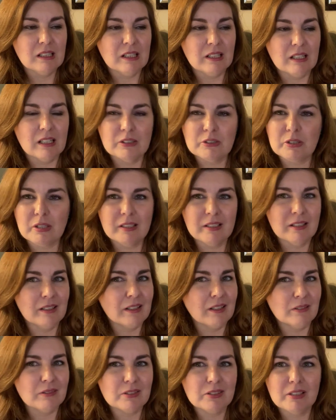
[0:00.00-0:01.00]
and I tried to
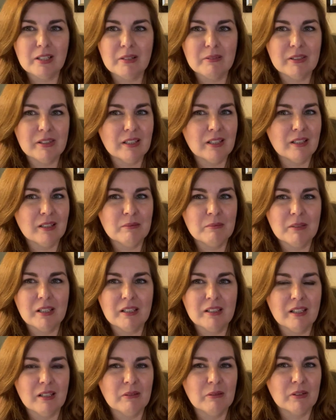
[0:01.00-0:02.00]
negotiate with them
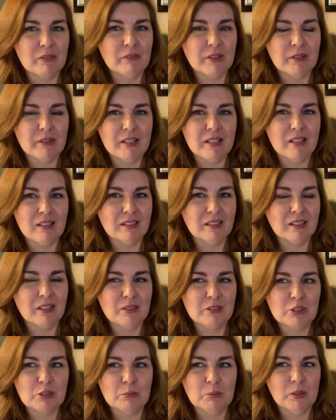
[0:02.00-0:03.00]
and they were very
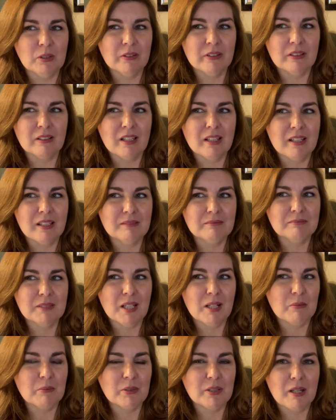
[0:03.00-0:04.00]
non-negotiable and they're like no nope,